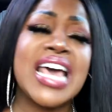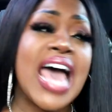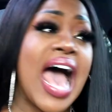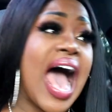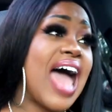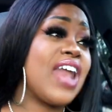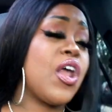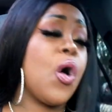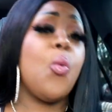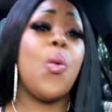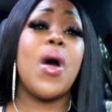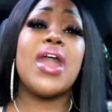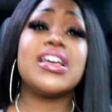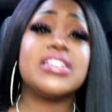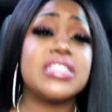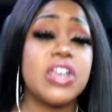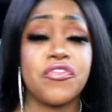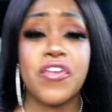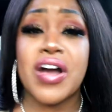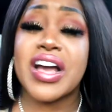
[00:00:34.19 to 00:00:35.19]
I don't want
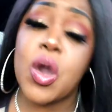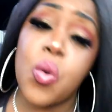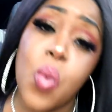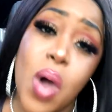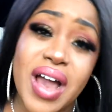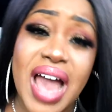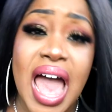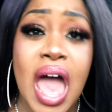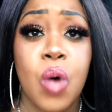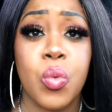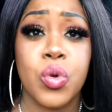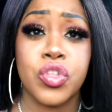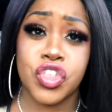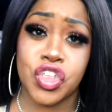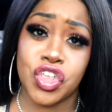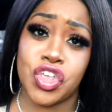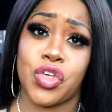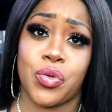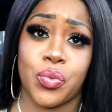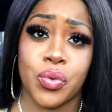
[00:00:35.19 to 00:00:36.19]
it to fucking work out with
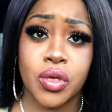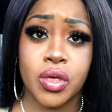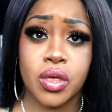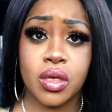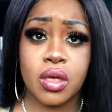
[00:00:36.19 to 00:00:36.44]
you.